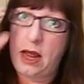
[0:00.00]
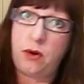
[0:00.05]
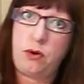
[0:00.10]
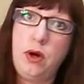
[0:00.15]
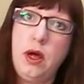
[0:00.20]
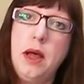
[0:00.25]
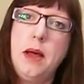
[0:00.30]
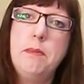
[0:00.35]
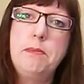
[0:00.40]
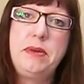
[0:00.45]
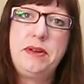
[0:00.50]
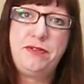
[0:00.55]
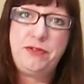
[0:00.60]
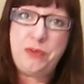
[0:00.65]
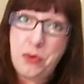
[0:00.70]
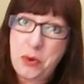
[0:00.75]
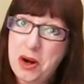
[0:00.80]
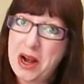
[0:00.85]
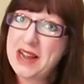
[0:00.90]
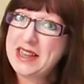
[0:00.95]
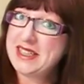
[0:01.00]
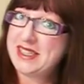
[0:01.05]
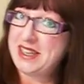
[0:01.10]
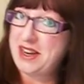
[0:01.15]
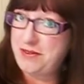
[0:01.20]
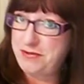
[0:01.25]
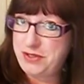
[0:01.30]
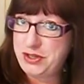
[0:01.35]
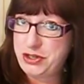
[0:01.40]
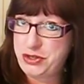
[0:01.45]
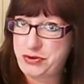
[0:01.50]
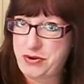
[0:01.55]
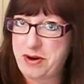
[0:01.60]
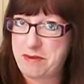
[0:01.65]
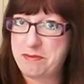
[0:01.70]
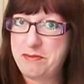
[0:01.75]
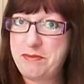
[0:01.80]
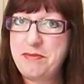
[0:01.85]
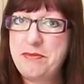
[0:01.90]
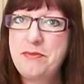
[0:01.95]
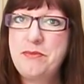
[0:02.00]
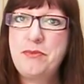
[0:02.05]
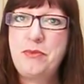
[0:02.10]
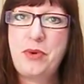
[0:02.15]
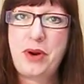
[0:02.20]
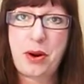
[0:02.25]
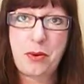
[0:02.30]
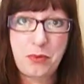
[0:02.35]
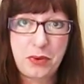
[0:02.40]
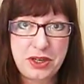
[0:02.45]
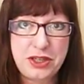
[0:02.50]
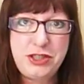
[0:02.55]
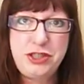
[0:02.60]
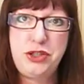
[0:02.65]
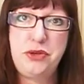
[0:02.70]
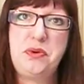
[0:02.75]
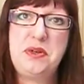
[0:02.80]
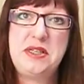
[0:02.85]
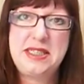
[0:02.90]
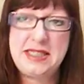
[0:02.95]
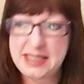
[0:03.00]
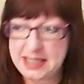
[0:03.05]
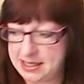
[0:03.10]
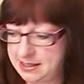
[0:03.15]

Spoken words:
now, before I stuff the shrimp, what I want to do is